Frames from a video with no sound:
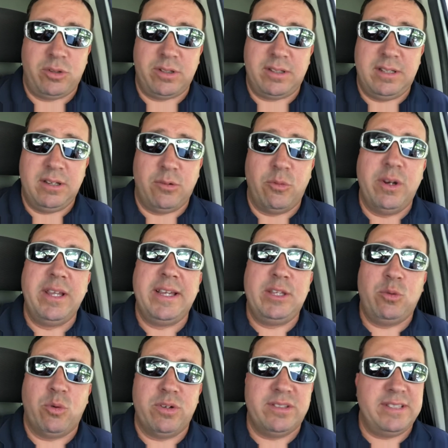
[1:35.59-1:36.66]
until really
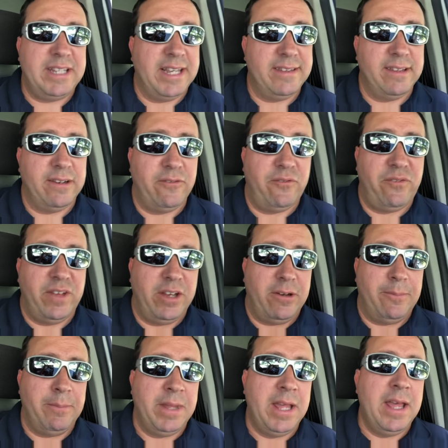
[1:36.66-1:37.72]
towards the end of the
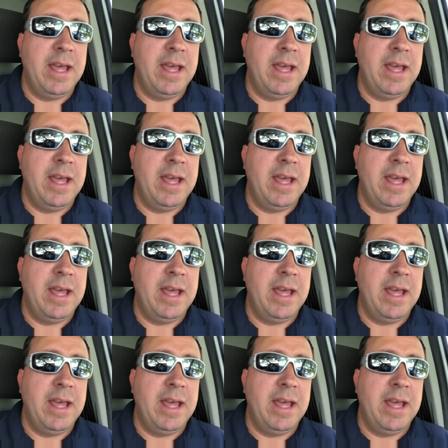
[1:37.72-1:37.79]
film.